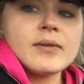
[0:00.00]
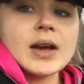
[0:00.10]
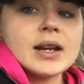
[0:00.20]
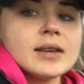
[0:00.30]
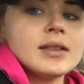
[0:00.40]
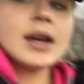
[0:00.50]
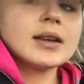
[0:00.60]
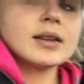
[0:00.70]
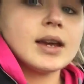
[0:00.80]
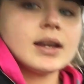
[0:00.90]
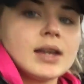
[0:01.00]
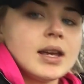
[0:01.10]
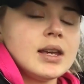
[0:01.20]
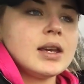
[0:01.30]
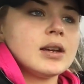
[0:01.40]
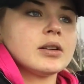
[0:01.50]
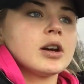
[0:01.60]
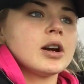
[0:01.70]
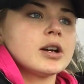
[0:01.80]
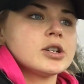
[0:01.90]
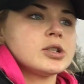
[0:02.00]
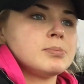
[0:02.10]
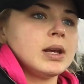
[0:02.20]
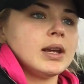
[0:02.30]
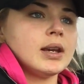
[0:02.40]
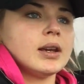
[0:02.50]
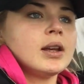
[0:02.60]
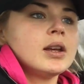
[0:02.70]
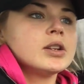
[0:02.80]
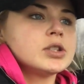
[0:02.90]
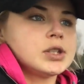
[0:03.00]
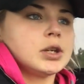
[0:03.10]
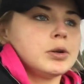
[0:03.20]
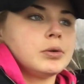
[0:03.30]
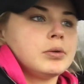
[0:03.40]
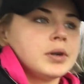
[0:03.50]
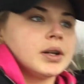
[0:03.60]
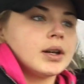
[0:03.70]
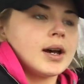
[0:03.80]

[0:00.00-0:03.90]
If anything, like, he encouraged me to